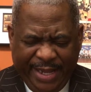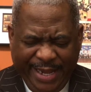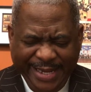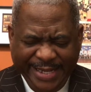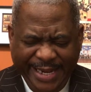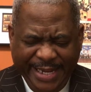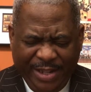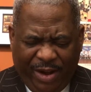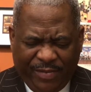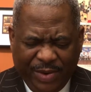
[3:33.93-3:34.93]
in need
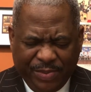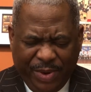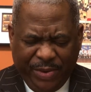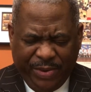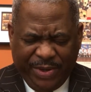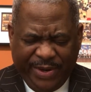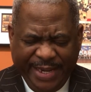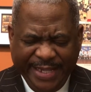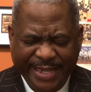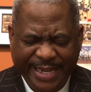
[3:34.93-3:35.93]
of a word or
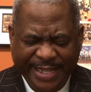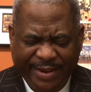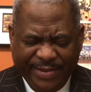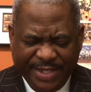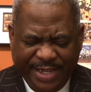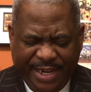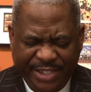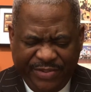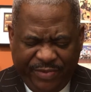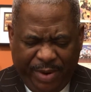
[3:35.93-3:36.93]
in need of a
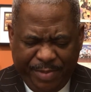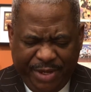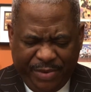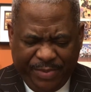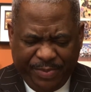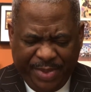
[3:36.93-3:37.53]
touch from you.